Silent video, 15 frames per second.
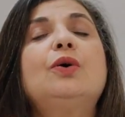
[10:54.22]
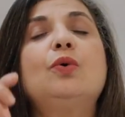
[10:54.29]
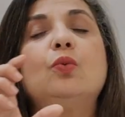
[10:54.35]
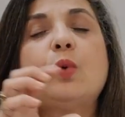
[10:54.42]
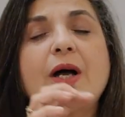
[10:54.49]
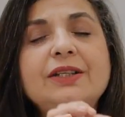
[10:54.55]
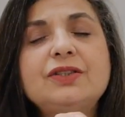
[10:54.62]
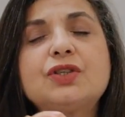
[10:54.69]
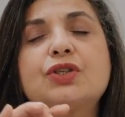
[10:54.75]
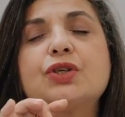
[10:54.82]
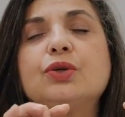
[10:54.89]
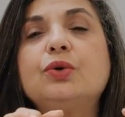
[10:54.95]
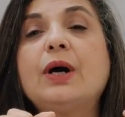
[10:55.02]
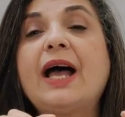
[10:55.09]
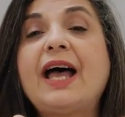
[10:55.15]
once
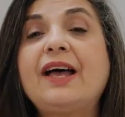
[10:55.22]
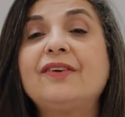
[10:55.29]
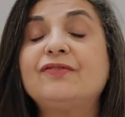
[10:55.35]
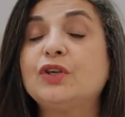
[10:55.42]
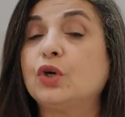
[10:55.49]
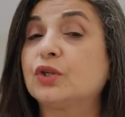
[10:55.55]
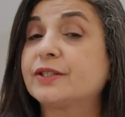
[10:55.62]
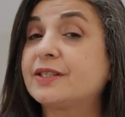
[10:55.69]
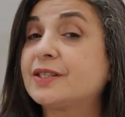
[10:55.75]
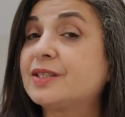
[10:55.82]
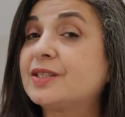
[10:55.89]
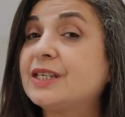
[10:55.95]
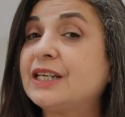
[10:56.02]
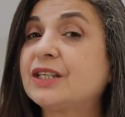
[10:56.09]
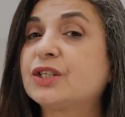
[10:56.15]
you have your
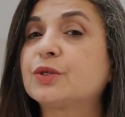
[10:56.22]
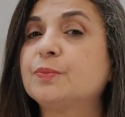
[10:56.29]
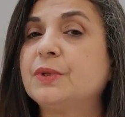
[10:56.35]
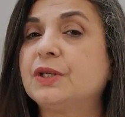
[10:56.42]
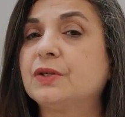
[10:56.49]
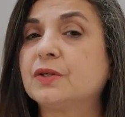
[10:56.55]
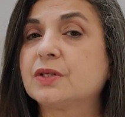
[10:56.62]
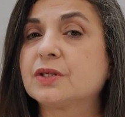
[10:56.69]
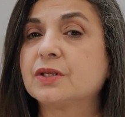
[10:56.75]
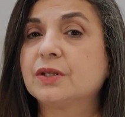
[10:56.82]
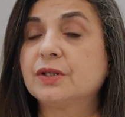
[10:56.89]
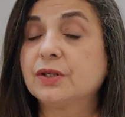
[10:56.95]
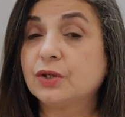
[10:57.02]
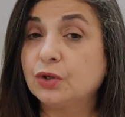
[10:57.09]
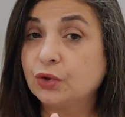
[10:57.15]
statement
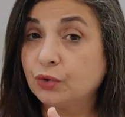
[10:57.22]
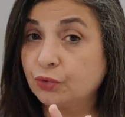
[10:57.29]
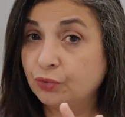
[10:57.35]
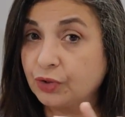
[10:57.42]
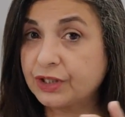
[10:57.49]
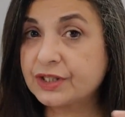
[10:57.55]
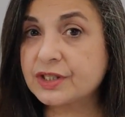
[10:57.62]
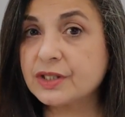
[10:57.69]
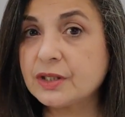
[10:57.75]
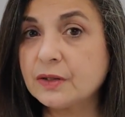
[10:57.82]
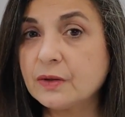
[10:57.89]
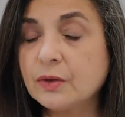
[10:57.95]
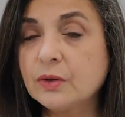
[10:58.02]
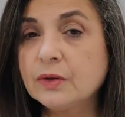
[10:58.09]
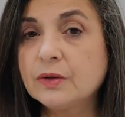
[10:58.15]
written,
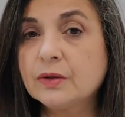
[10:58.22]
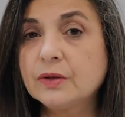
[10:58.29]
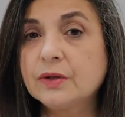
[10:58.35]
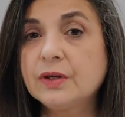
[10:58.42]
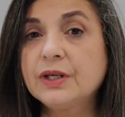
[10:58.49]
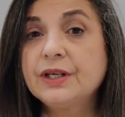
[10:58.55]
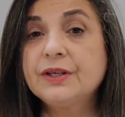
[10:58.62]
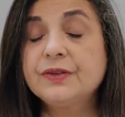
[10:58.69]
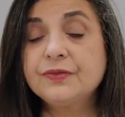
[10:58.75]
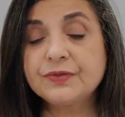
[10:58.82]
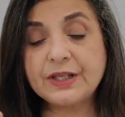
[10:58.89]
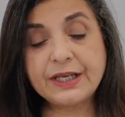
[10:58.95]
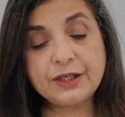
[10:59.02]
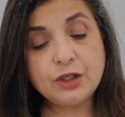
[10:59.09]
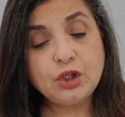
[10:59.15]

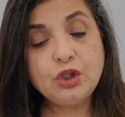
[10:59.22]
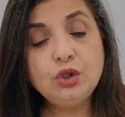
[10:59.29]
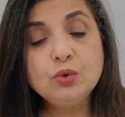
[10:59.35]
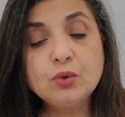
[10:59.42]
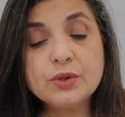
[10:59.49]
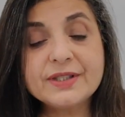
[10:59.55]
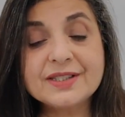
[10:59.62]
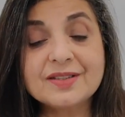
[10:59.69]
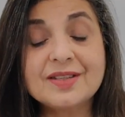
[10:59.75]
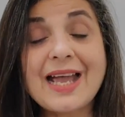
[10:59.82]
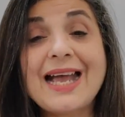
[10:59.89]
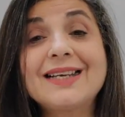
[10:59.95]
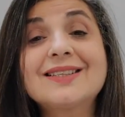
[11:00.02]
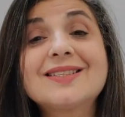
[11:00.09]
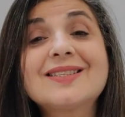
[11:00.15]
then use
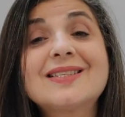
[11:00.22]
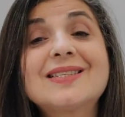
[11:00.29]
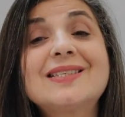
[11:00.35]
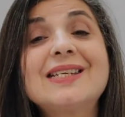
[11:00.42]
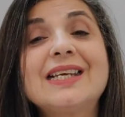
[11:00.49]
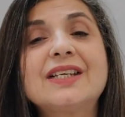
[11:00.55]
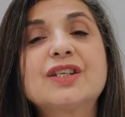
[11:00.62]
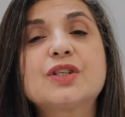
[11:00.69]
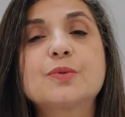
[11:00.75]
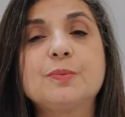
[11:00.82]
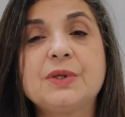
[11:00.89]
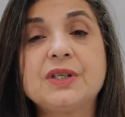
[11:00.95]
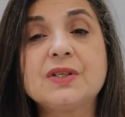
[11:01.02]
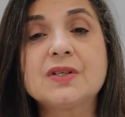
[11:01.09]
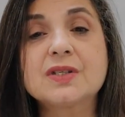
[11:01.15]
that
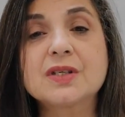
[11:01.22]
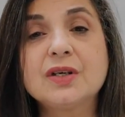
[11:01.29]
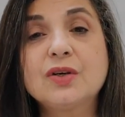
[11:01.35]
statement